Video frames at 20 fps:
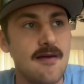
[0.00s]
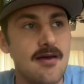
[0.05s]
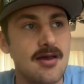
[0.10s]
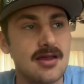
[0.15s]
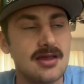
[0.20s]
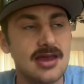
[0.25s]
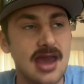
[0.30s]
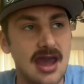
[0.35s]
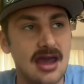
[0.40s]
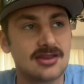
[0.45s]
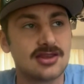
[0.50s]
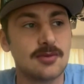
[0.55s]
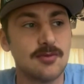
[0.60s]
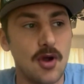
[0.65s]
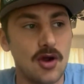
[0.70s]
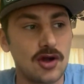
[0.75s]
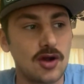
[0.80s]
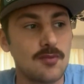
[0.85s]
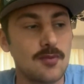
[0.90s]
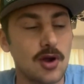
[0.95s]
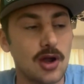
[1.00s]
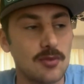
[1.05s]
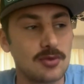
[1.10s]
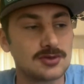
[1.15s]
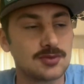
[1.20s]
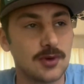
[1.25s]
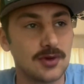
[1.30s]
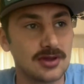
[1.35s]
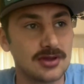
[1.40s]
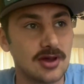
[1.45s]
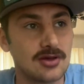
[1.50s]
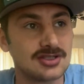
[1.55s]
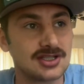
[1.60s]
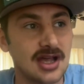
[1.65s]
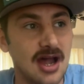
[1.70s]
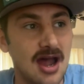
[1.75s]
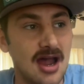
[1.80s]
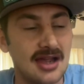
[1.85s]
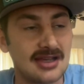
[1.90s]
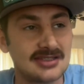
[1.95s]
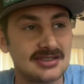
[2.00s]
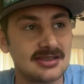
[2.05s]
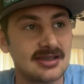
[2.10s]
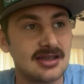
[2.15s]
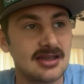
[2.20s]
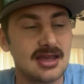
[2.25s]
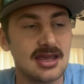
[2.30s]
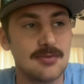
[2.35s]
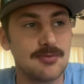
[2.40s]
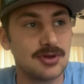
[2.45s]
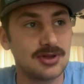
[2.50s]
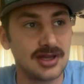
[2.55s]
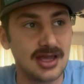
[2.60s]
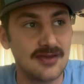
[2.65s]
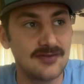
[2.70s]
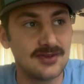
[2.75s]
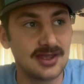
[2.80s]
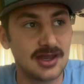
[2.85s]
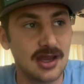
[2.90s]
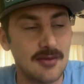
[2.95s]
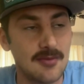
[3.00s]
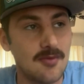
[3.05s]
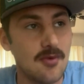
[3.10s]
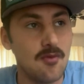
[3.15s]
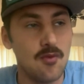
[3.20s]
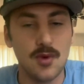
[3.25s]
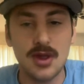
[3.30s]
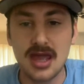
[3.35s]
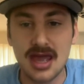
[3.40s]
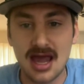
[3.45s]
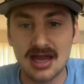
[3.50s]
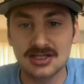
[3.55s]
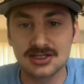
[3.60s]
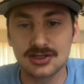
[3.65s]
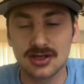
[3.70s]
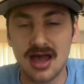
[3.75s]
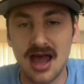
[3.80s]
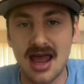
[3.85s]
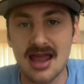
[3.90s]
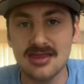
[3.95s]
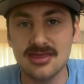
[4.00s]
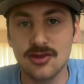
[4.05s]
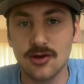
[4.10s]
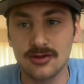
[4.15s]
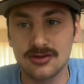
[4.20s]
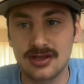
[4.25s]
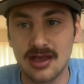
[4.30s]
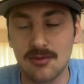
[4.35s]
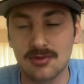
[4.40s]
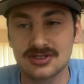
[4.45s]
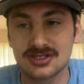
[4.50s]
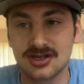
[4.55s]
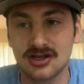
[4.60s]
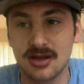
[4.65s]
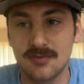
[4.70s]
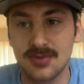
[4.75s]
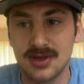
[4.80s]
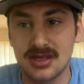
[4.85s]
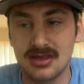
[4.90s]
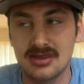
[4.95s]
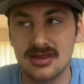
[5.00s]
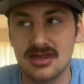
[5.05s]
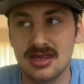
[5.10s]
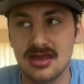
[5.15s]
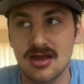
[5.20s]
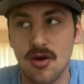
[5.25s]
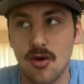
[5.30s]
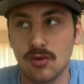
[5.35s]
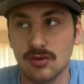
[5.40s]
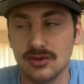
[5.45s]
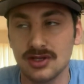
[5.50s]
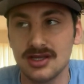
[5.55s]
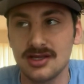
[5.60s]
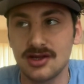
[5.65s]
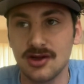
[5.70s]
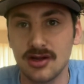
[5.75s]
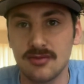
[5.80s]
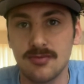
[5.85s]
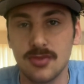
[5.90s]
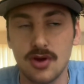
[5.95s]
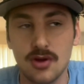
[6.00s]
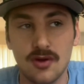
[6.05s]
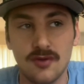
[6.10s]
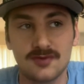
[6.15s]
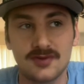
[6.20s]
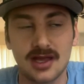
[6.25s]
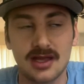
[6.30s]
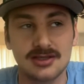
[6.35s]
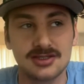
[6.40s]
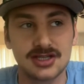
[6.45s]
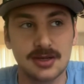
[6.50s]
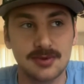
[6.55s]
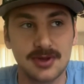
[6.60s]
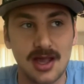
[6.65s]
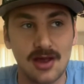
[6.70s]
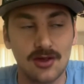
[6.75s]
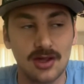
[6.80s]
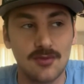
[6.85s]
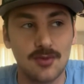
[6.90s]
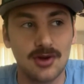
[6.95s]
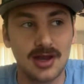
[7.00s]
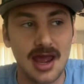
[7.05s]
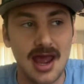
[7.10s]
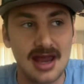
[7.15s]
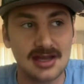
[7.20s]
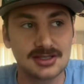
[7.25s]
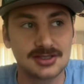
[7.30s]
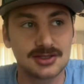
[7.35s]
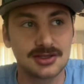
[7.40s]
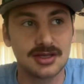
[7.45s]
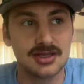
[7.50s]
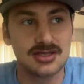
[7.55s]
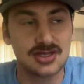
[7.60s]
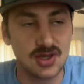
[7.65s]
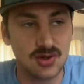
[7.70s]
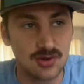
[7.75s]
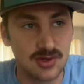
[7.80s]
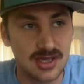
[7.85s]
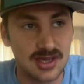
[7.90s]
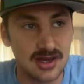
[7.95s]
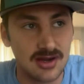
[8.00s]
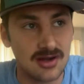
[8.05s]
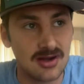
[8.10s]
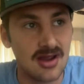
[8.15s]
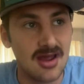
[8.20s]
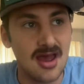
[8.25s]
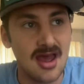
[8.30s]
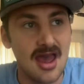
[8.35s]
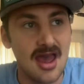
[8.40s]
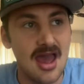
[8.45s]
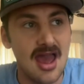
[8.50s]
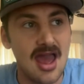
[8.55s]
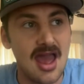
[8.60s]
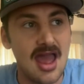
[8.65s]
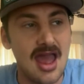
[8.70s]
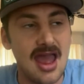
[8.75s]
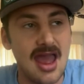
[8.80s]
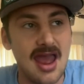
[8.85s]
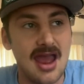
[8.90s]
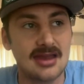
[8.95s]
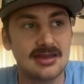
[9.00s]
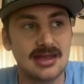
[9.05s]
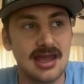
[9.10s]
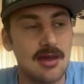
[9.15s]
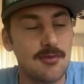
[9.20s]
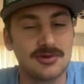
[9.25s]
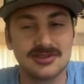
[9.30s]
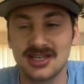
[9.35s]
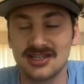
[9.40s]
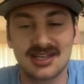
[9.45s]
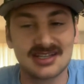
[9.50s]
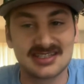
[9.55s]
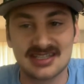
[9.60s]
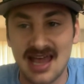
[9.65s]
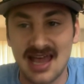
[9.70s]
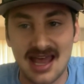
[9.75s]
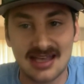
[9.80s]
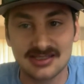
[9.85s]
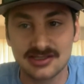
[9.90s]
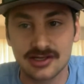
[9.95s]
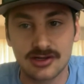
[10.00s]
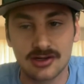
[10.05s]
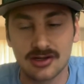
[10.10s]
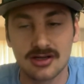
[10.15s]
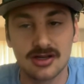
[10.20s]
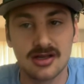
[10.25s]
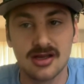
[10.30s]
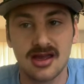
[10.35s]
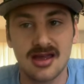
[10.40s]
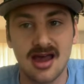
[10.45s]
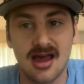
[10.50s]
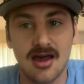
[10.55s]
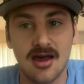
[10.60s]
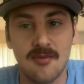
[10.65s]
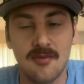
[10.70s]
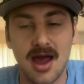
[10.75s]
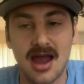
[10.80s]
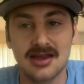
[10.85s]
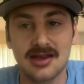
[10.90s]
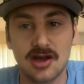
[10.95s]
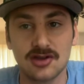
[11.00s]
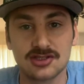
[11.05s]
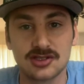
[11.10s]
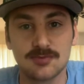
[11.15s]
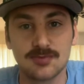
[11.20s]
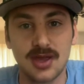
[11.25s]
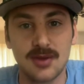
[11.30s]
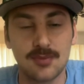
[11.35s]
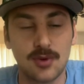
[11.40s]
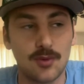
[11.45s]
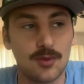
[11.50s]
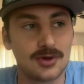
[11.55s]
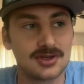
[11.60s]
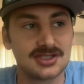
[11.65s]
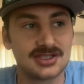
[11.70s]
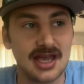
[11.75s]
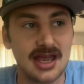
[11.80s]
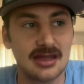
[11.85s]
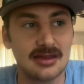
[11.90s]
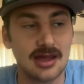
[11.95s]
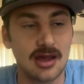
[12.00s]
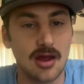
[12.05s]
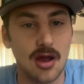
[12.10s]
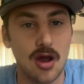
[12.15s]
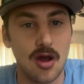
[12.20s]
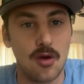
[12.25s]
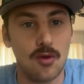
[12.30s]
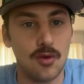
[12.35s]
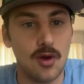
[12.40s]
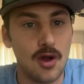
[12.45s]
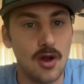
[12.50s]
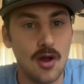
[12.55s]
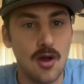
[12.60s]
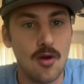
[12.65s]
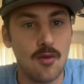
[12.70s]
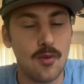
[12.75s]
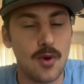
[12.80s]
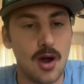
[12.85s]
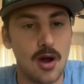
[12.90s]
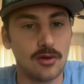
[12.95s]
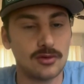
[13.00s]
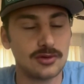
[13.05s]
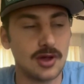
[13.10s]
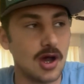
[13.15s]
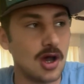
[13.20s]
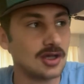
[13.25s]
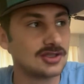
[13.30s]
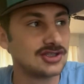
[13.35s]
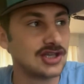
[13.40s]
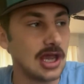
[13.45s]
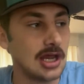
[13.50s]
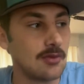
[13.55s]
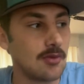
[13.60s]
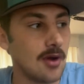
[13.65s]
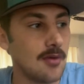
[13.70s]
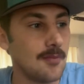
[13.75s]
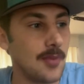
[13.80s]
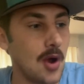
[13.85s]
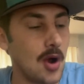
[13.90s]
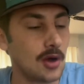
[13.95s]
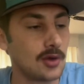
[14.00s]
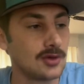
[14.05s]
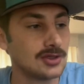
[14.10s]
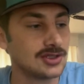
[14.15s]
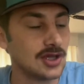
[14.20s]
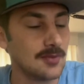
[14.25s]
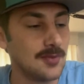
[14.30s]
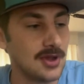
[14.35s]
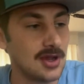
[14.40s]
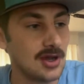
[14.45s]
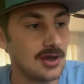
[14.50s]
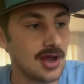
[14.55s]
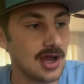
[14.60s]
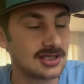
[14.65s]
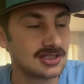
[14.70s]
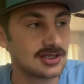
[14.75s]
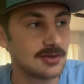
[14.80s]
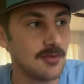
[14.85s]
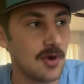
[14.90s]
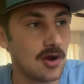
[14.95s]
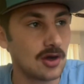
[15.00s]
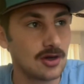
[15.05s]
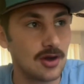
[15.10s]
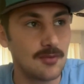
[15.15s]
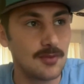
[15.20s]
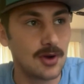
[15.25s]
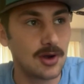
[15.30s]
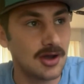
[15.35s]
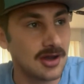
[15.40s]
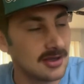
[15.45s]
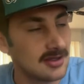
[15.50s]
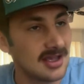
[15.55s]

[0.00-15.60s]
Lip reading: Yeah, DeMarco Murray was one of those guys. He believed in him. I thought that was going to be the only good move that Chip Kelly would actually do here, and it was a disaster. I know some people were saying that, Saquon Barkley is going to be your next DeMarco Murray.